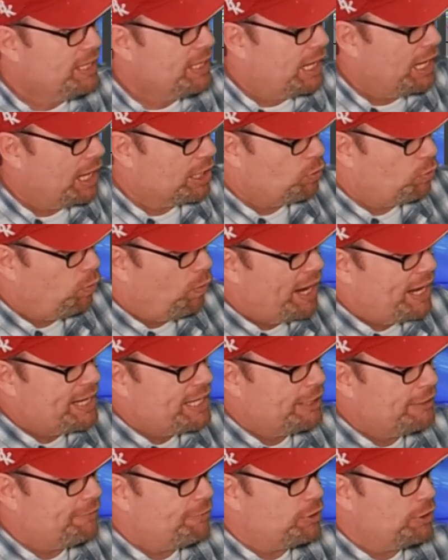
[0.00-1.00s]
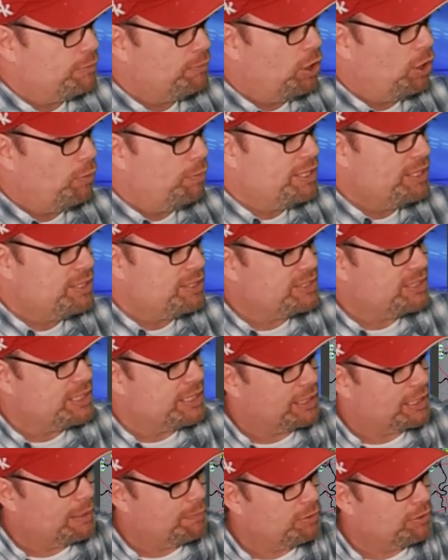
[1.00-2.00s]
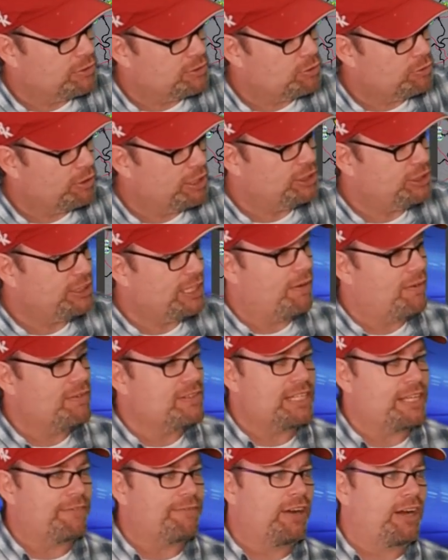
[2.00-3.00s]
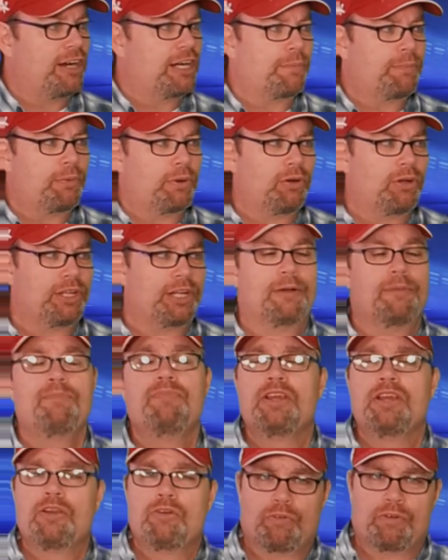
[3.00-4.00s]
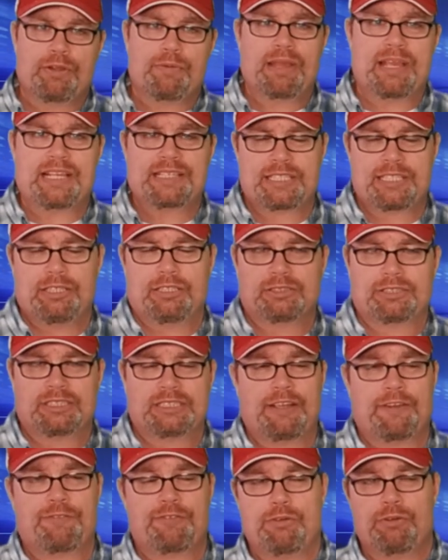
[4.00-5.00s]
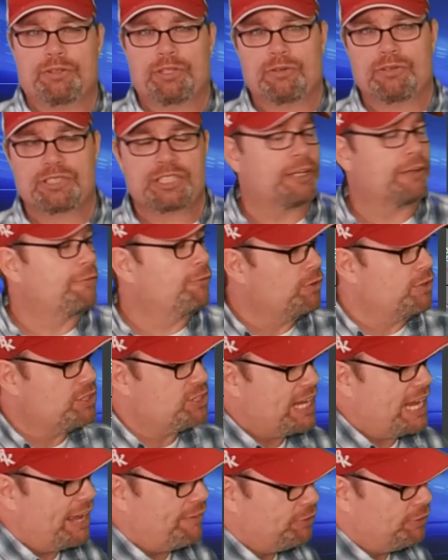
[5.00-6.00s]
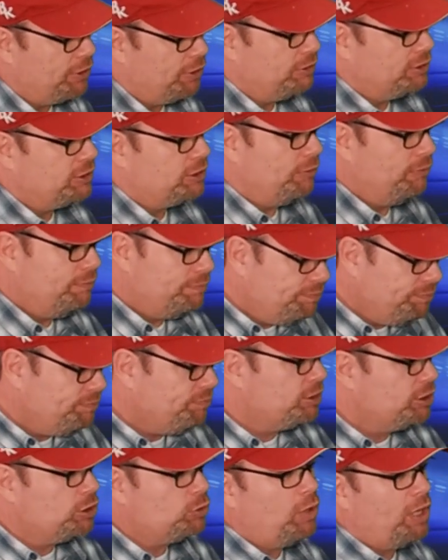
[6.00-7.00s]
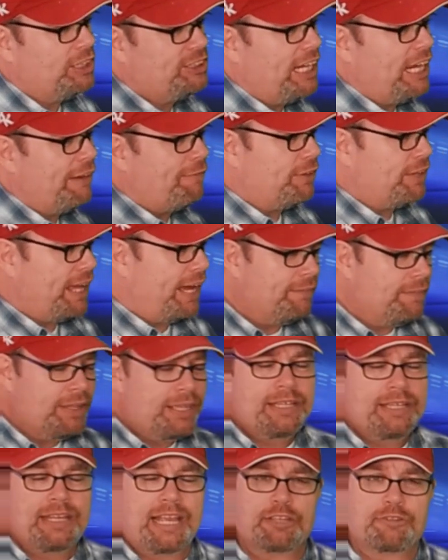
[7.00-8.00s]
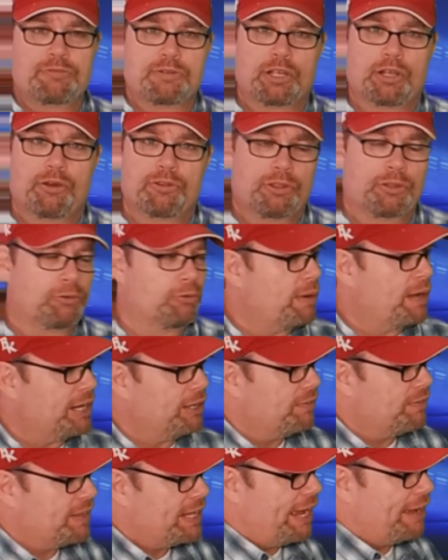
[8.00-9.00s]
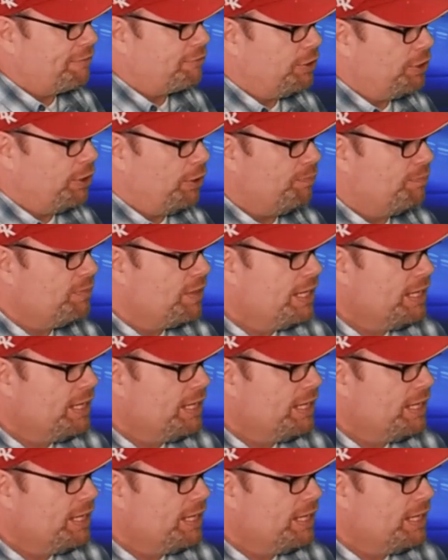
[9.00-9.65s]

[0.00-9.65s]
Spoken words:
quiet here for the moment. You see a couple of stray showers that fired up earlier. We may still see a few of those here for this afternoon. So just watch out for that as we go through the remainder of the afternoon.